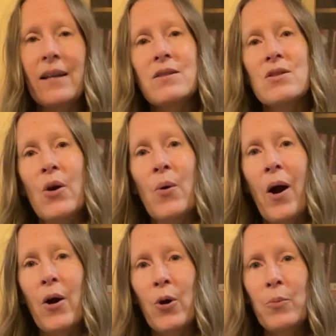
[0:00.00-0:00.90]
and so
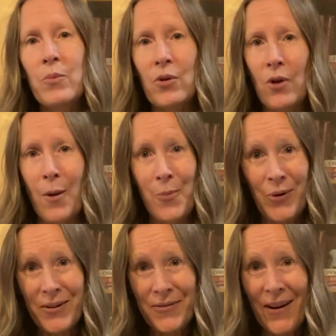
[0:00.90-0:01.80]
I hope you're not
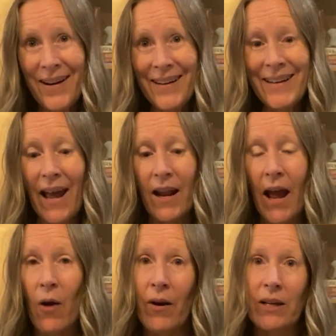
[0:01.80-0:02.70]
mortified at
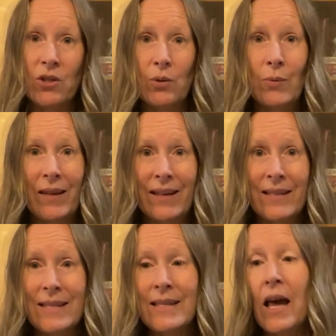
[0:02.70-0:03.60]
how I do
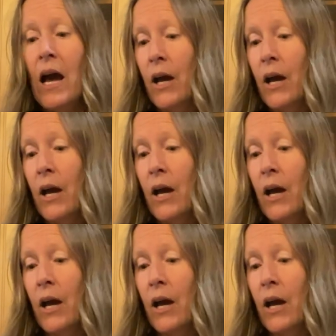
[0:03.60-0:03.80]
this.